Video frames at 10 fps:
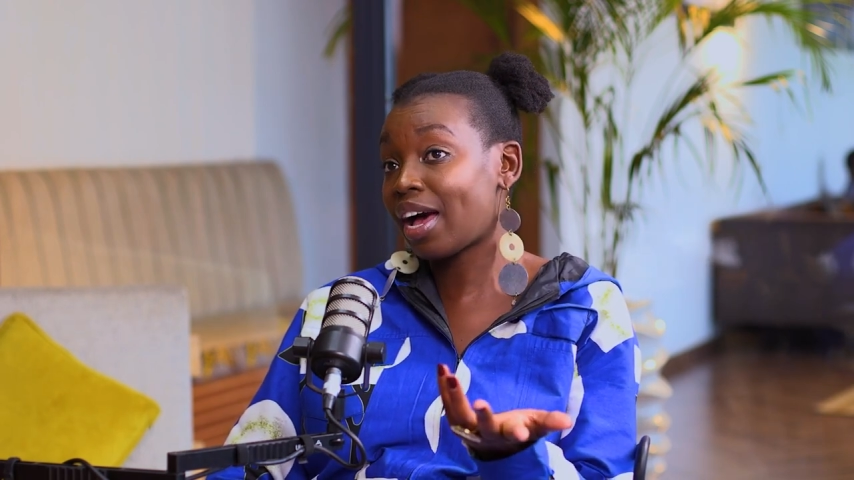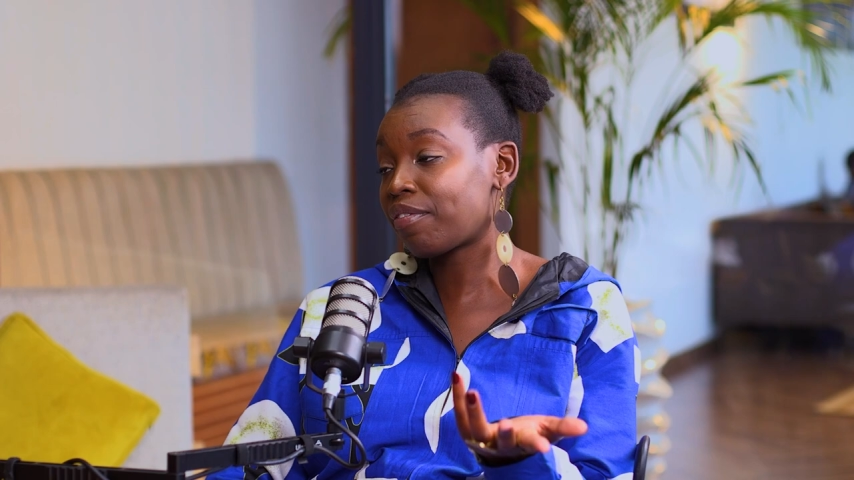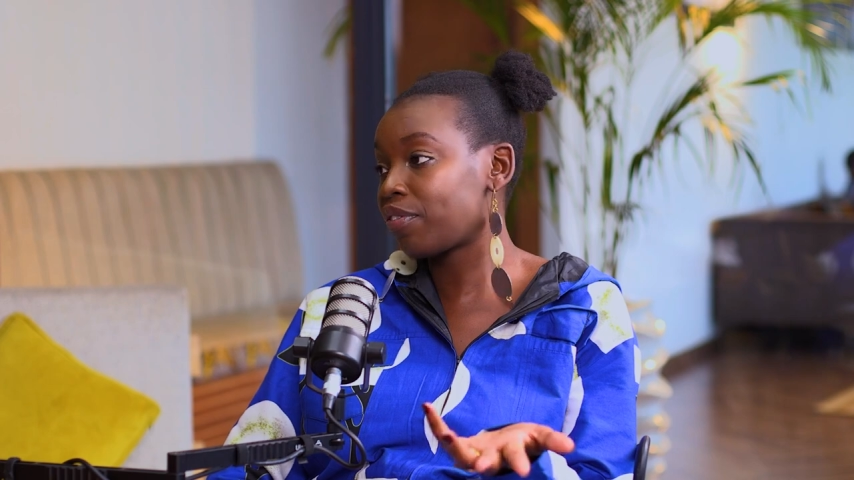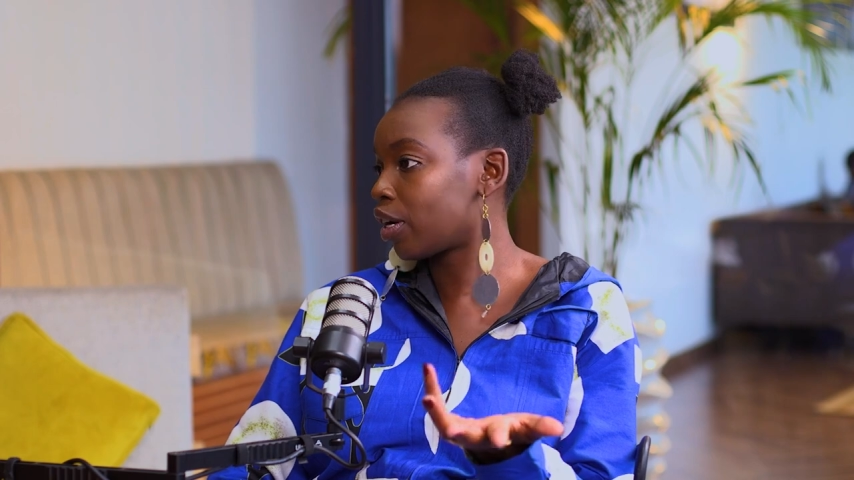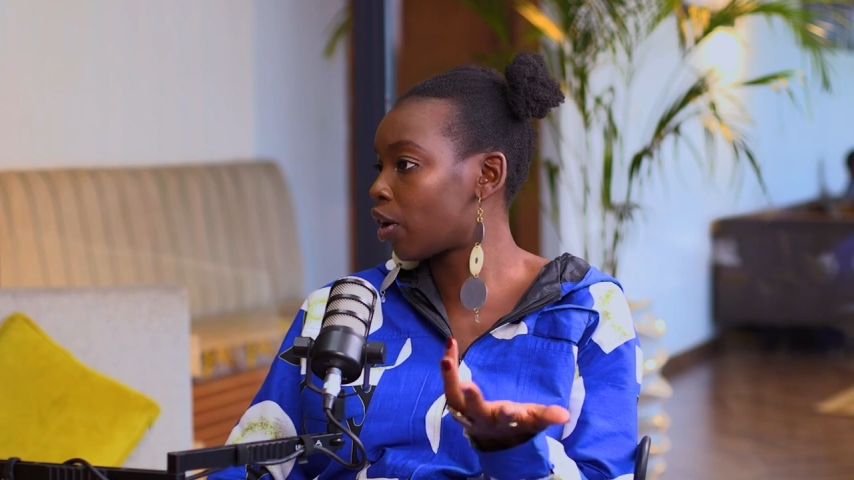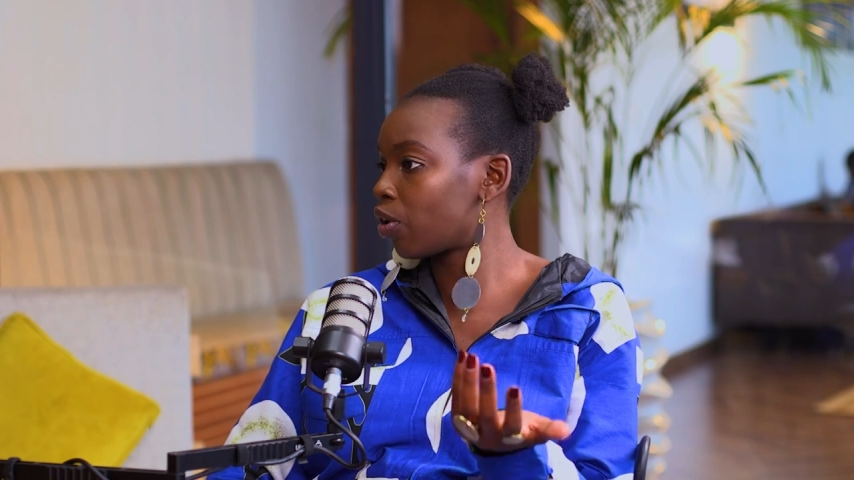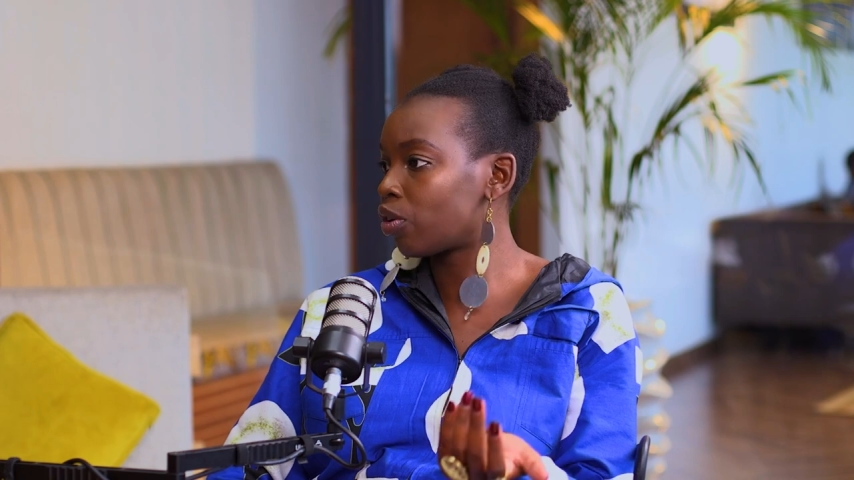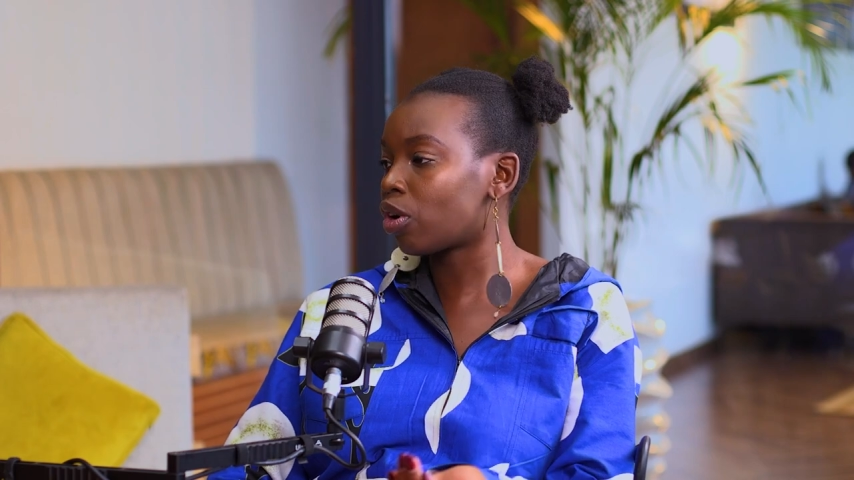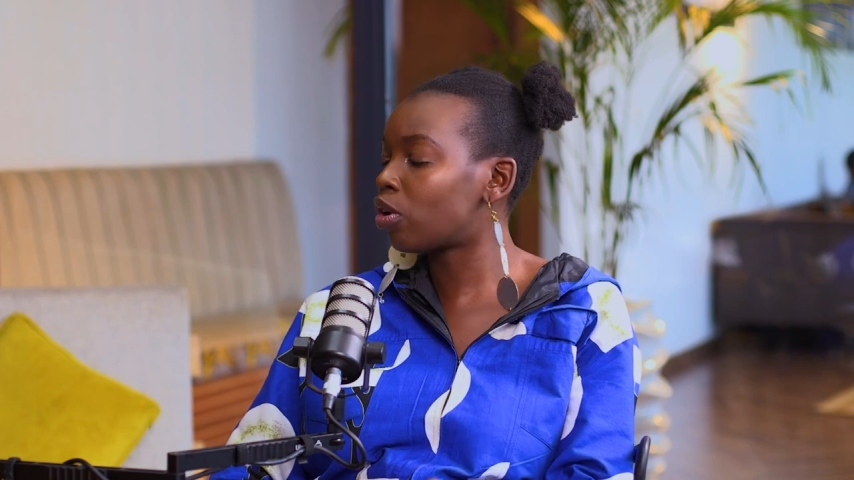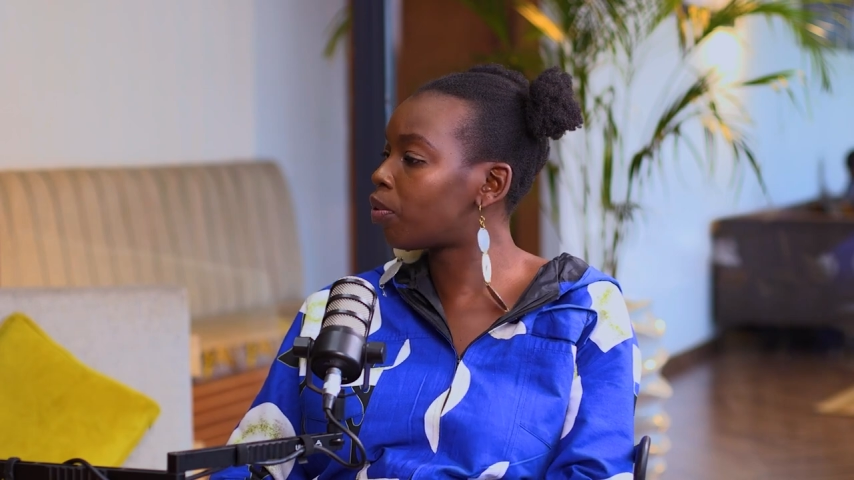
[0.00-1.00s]
Africa,
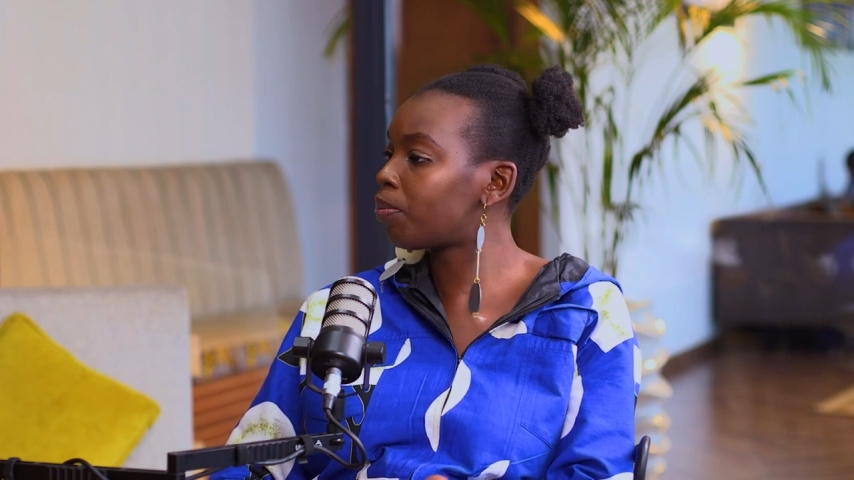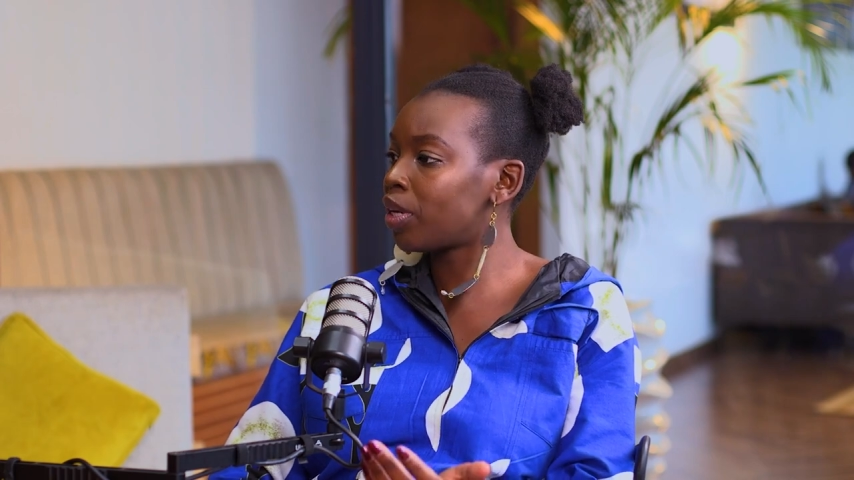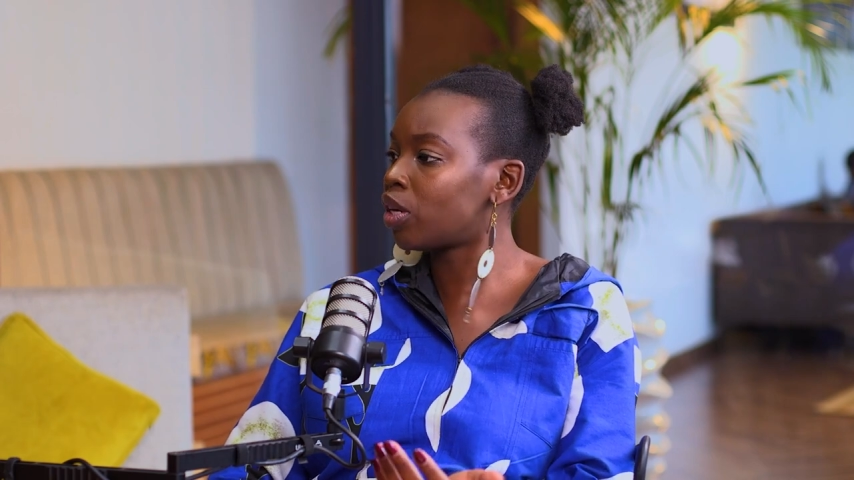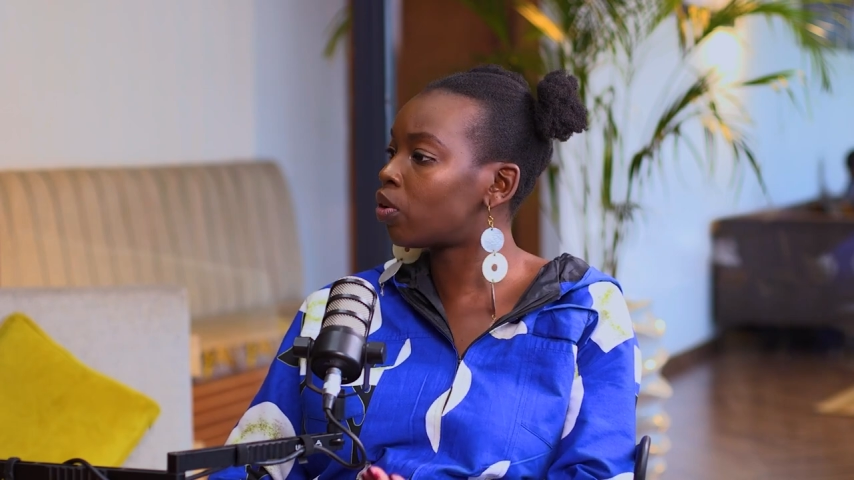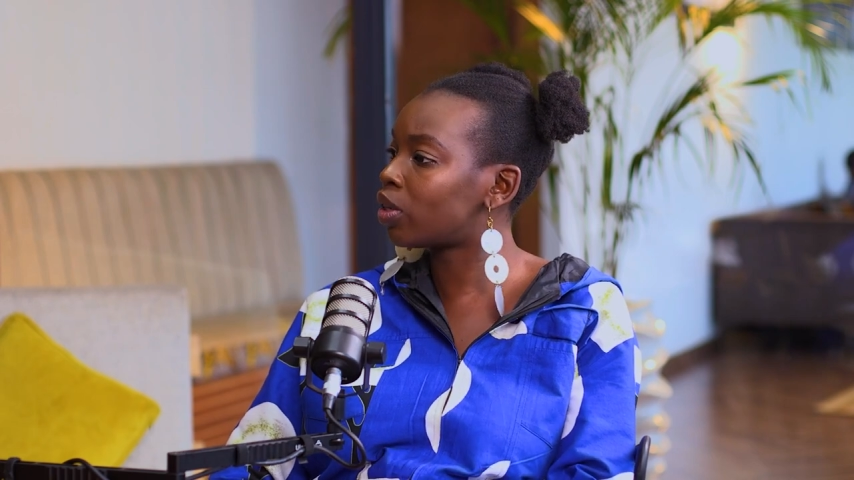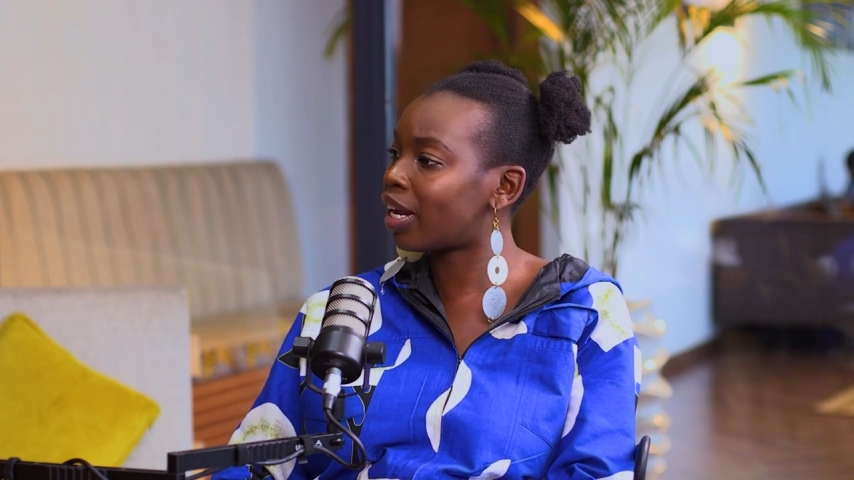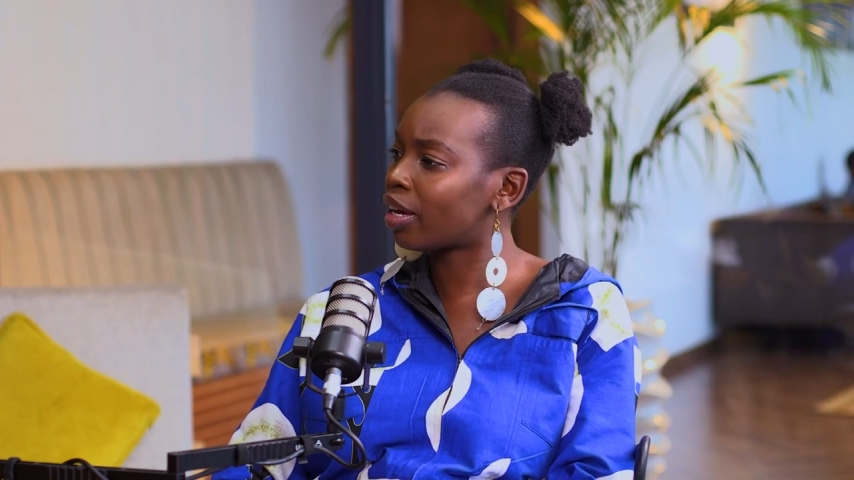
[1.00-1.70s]
or beyond.